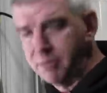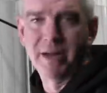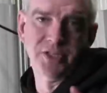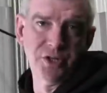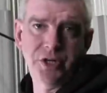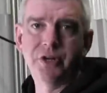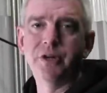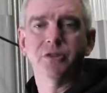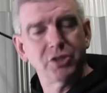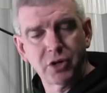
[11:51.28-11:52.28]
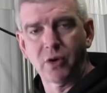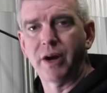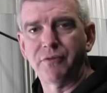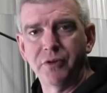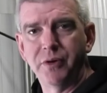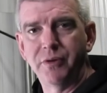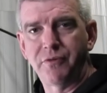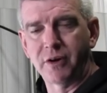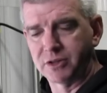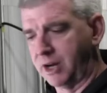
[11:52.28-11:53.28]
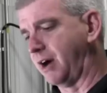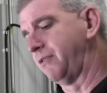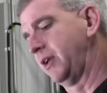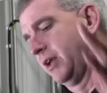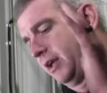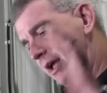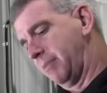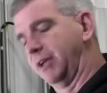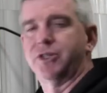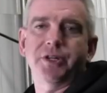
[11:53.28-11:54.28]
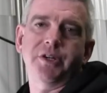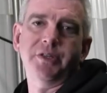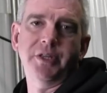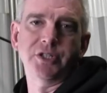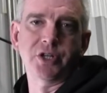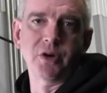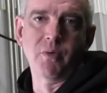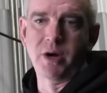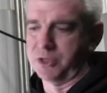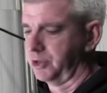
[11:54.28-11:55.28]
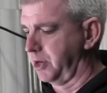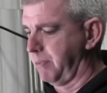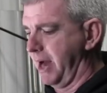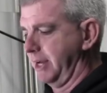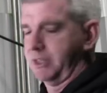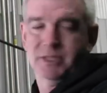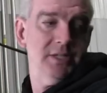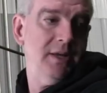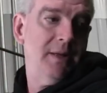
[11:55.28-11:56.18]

Make sure you use the correct fluid first off and make sure you, that you're gonna wash your capacities.